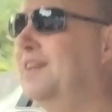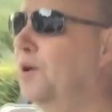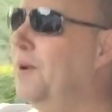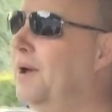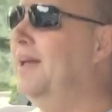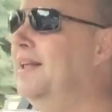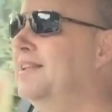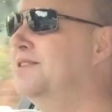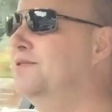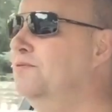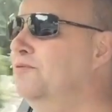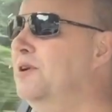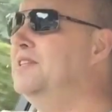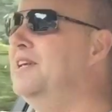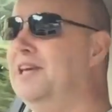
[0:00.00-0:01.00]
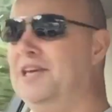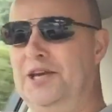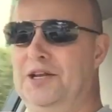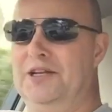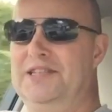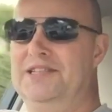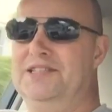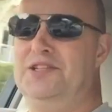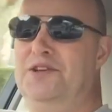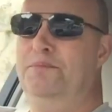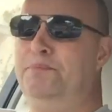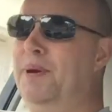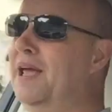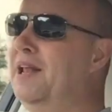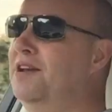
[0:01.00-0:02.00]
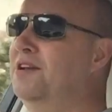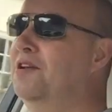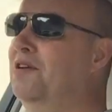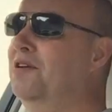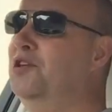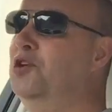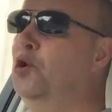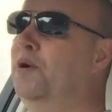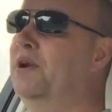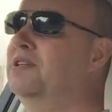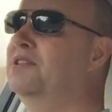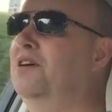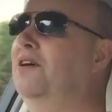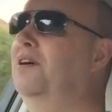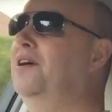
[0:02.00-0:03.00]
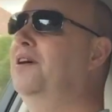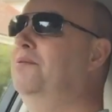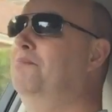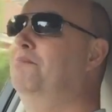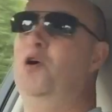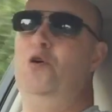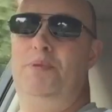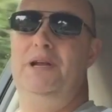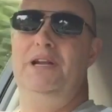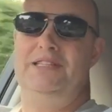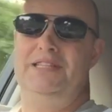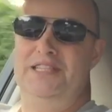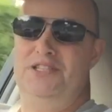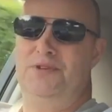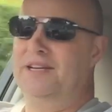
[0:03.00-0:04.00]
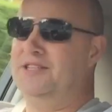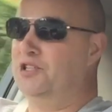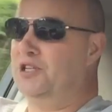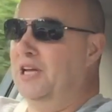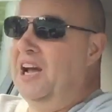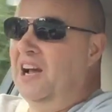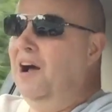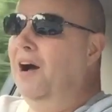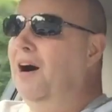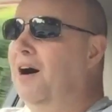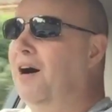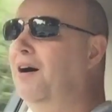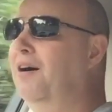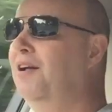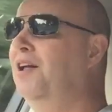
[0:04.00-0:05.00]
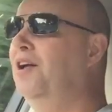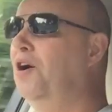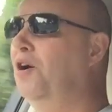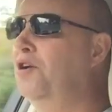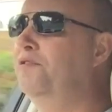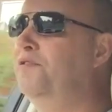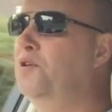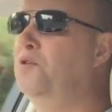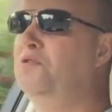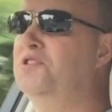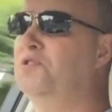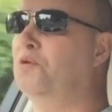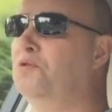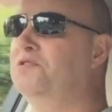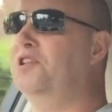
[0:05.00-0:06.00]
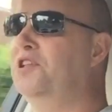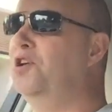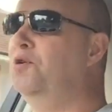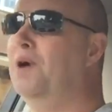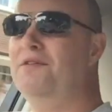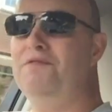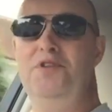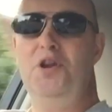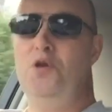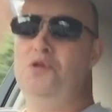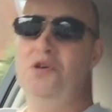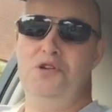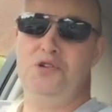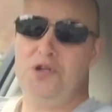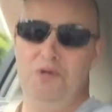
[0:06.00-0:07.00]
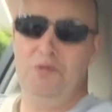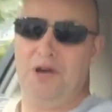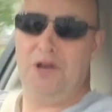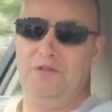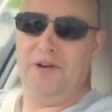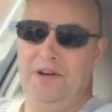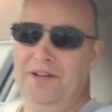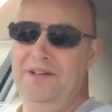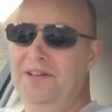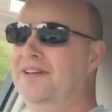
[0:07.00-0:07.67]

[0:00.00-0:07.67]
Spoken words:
So it's ridiculous to pin your entire mobility strategy, a car, on a fuel source that you have no control over.